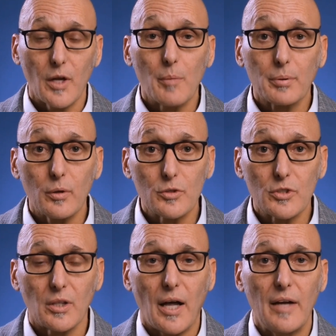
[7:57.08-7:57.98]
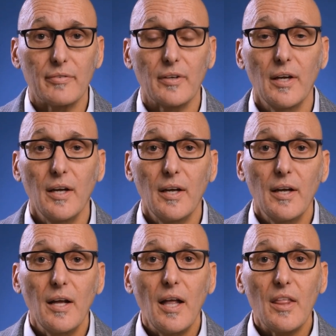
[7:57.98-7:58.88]
Approach to life.
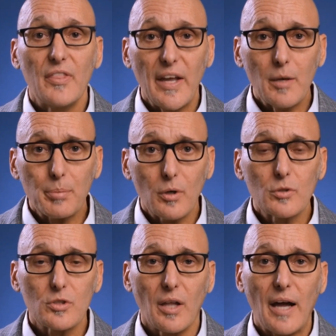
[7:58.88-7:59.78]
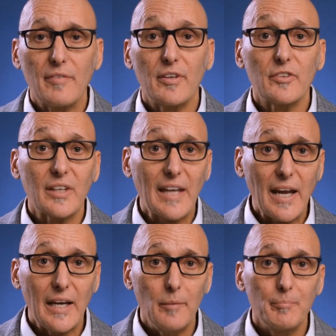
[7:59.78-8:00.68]
They approach life as a
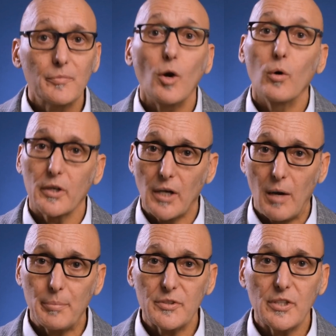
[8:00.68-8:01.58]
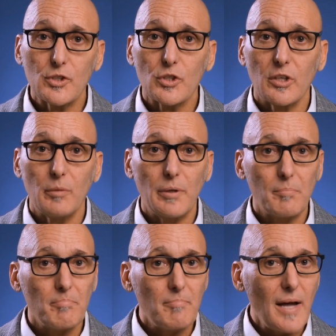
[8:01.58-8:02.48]
game or a competition to be
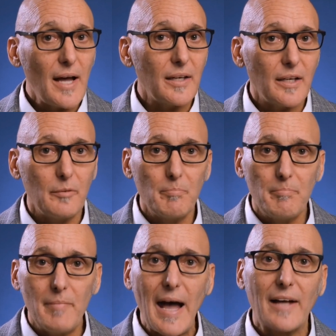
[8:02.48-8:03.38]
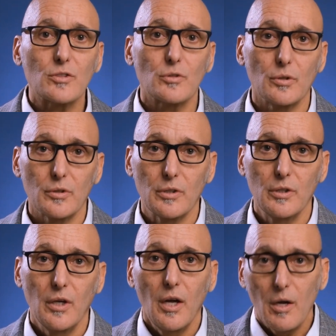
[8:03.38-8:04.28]
met and mastered
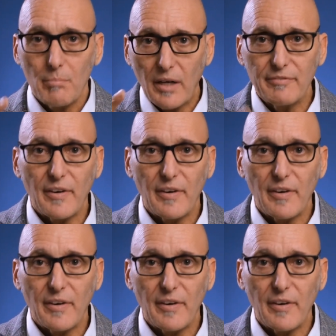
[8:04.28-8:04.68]
by